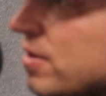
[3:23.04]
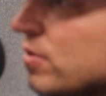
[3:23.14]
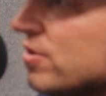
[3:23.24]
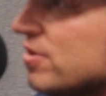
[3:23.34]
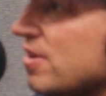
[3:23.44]
And
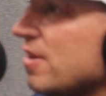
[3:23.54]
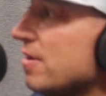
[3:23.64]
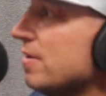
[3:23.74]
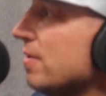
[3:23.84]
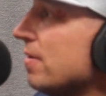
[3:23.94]
you
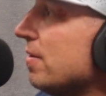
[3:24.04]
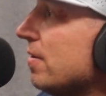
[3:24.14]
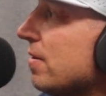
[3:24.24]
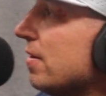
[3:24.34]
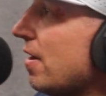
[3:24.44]
see,
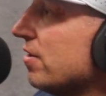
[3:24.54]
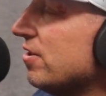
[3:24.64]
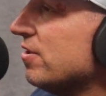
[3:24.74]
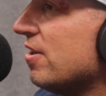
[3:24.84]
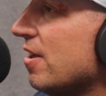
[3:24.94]
gosh,
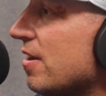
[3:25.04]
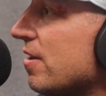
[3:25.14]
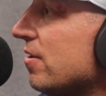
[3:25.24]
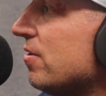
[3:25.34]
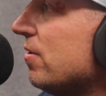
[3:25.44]
this kid
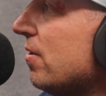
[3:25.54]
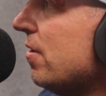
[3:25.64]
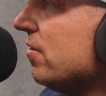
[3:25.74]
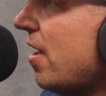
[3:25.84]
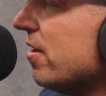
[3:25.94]

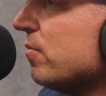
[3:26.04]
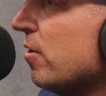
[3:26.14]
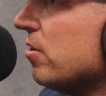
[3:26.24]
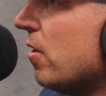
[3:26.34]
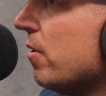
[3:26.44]
has got as
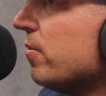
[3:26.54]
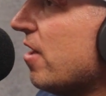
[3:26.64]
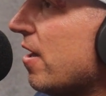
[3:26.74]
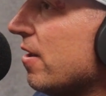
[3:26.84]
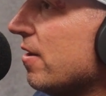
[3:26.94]
much arm
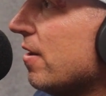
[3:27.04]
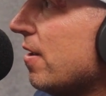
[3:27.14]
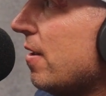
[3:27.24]
talent